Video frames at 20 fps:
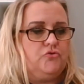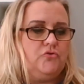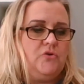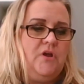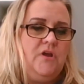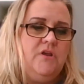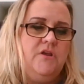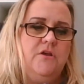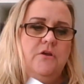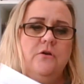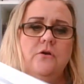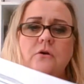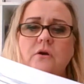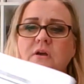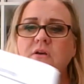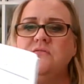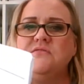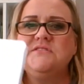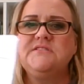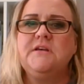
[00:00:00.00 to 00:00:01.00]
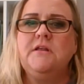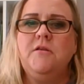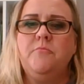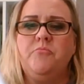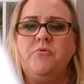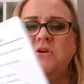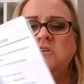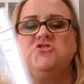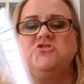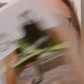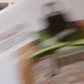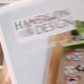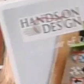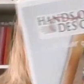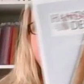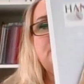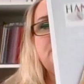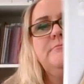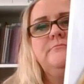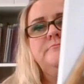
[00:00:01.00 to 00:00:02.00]
a year of
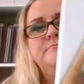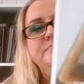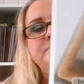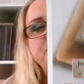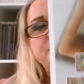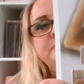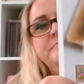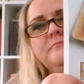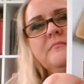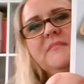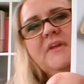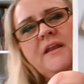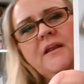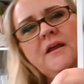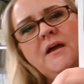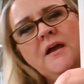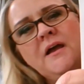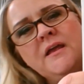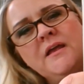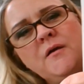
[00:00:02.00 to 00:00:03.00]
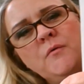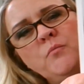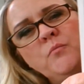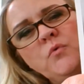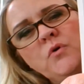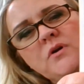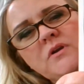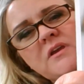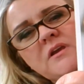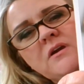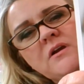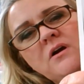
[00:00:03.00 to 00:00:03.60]
celebrations, and I am working